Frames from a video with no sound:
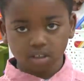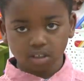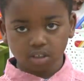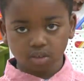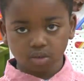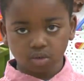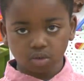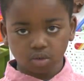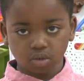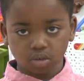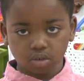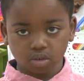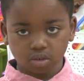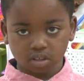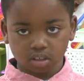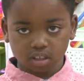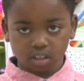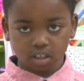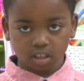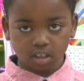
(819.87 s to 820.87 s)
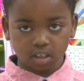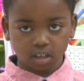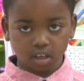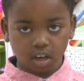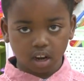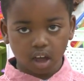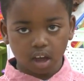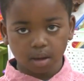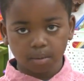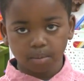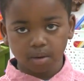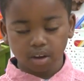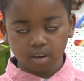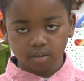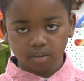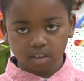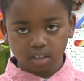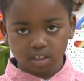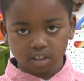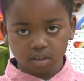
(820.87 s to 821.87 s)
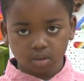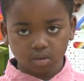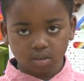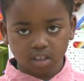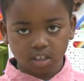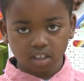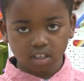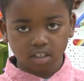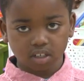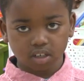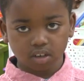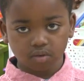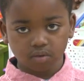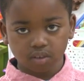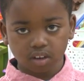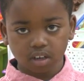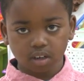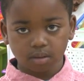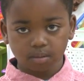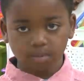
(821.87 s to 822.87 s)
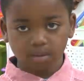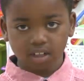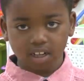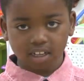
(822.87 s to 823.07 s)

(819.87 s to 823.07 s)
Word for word: to schools and libraries so kids could read them.